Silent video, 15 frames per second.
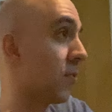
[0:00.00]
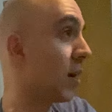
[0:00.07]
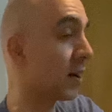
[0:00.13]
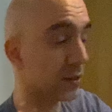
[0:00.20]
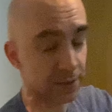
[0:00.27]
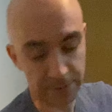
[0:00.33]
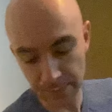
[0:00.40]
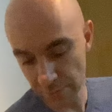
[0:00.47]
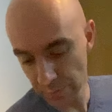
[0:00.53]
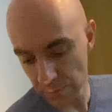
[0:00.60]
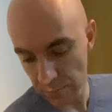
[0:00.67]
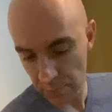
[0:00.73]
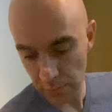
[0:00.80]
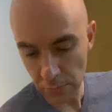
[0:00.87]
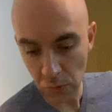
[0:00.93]
one
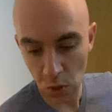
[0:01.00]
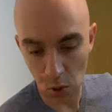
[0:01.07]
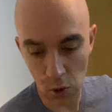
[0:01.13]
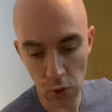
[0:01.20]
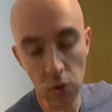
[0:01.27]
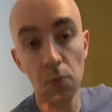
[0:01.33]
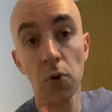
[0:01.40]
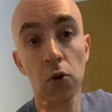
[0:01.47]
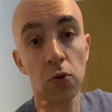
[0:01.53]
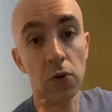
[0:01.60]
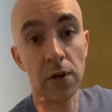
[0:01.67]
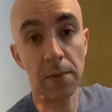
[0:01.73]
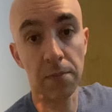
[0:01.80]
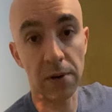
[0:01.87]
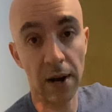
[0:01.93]

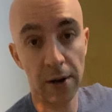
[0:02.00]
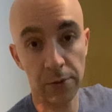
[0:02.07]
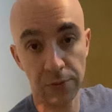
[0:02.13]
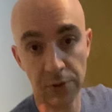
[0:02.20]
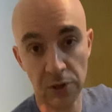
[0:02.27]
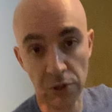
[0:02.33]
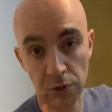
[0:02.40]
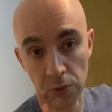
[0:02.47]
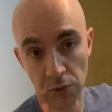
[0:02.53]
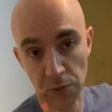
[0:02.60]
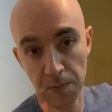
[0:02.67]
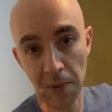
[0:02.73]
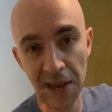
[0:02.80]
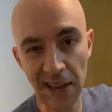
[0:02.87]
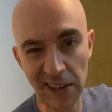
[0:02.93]
Kurumukuri brown
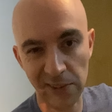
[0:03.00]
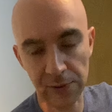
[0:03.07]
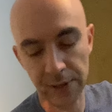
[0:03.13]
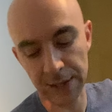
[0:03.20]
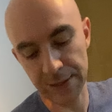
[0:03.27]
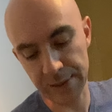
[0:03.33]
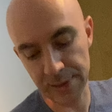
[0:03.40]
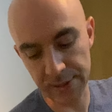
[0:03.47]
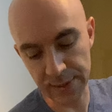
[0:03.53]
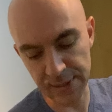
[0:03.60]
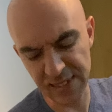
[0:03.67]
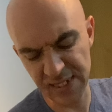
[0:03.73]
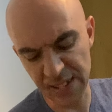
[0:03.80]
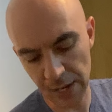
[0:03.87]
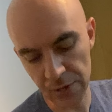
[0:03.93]
discus male that
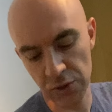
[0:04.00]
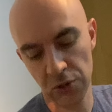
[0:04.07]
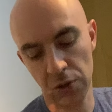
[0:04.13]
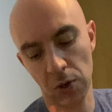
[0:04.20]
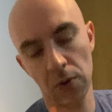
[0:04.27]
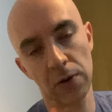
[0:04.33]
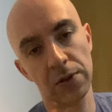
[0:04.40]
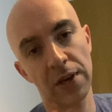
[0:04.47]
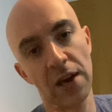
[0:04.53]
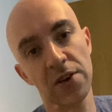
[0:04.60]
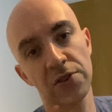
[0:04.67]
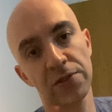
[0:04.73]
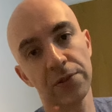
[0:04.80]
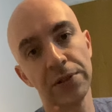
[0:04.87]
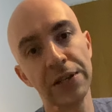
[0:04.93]
does show
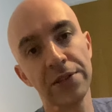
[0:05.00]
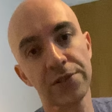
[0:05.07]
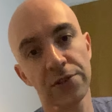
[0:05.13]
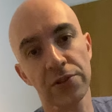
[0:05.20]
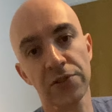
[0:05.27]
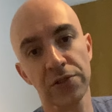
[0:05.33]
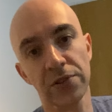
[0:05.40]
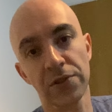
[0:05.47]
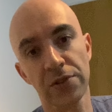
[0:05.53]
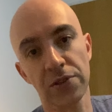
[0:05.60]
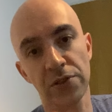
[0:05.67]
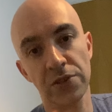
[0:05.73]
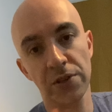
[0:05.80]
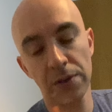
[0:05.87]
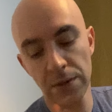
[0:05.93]
occasional interest in
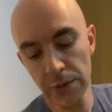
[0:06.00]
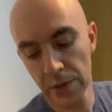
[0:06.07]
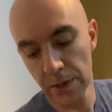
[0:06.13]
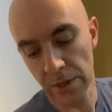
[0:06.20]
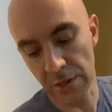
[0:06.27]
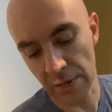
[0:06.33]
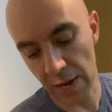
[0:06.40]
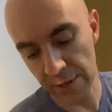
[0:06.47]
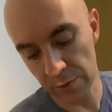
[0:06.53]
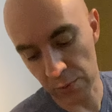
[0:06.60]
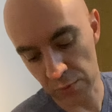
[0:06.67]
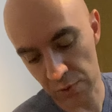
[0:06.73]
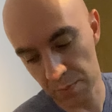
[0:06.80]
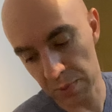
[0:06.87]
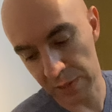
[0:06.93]
these
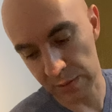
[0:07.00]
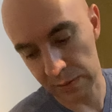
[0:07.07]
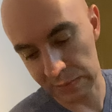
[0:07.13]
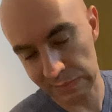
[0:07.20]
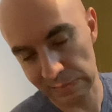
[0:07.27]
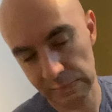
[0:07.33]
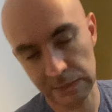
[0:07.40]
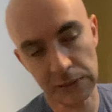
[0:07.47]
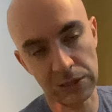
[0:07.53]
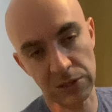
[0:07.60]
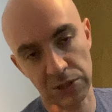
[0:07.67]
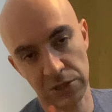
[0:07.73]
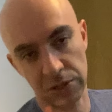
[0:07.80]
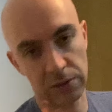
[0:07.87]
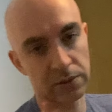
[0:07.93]
granules, but
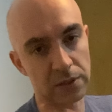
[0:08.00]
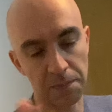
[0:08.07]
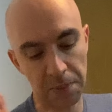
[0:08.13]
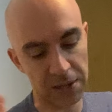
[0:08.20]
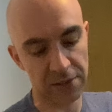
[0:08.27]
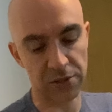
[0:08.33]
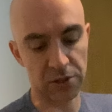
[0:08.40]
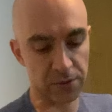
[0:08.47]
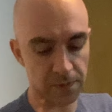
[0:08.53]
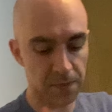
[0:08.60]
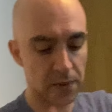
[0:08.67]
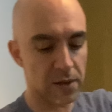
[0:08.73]
it just depends.